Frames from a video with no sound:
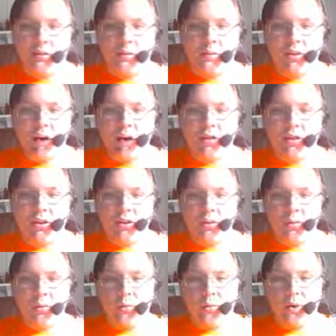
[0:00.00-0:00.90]
Well, the
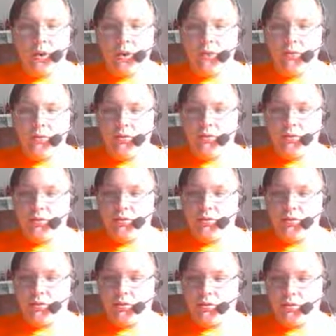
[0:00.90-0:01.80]
only way
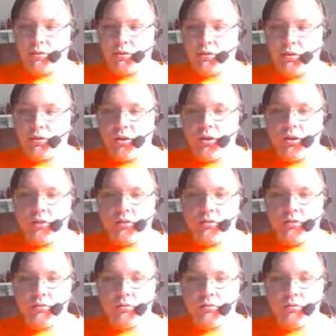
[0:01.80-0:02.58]
someone could know,